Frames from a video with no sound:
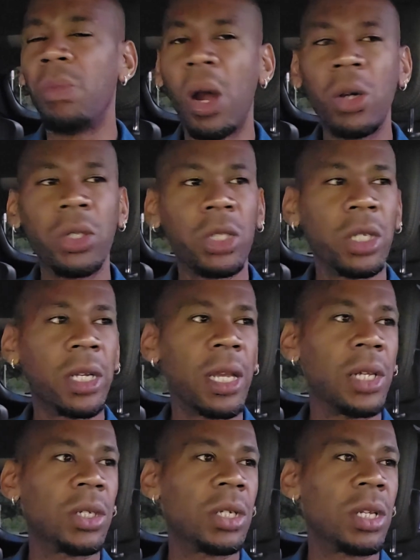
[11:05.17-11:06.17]
march
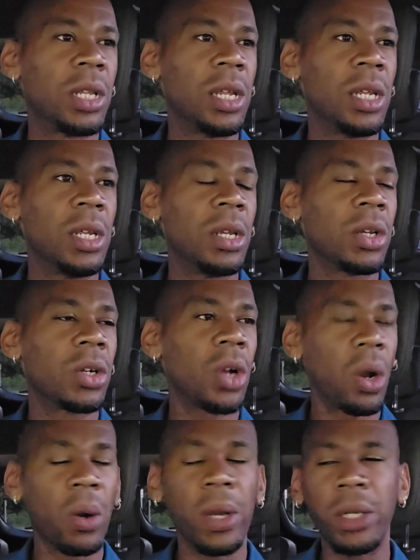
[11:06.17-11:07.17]
against the
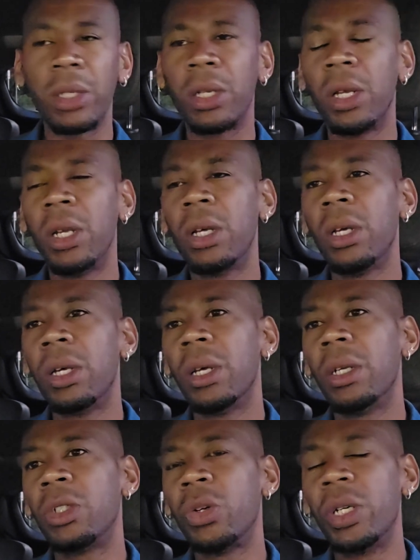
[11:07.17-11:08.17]
current
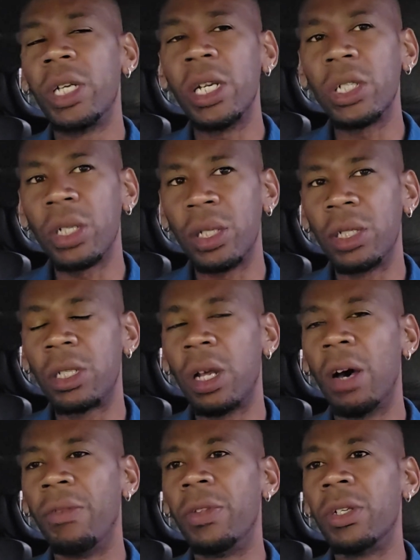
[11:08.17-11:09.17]
traditions
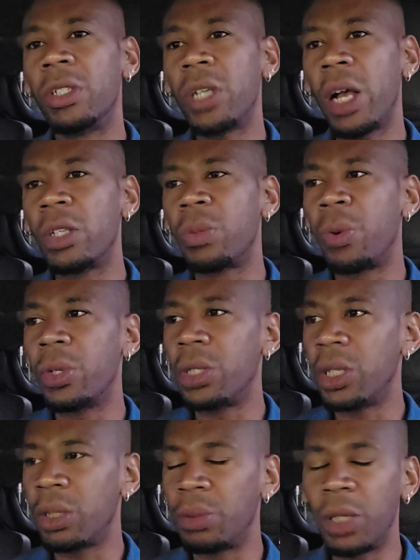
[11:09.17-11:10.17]
of the child support
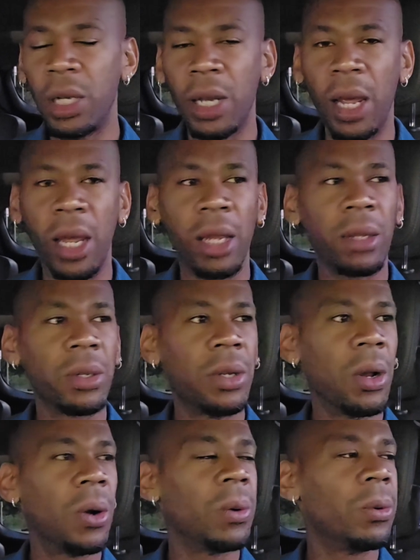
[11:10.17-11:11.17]
system today. You
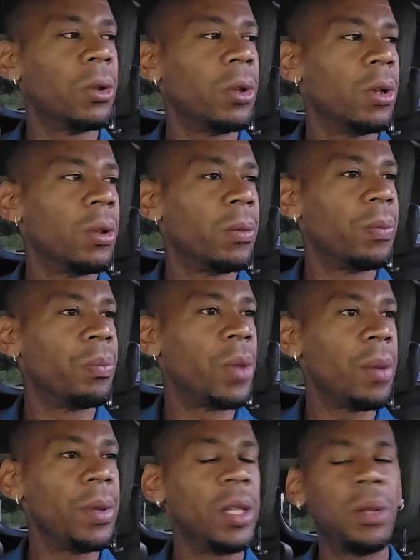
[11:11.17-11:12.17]
know,
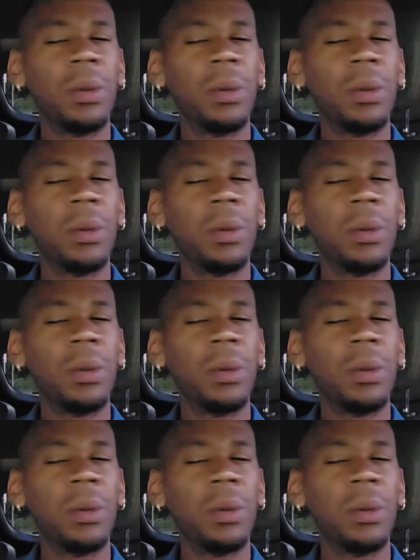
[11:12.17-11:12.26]
maybe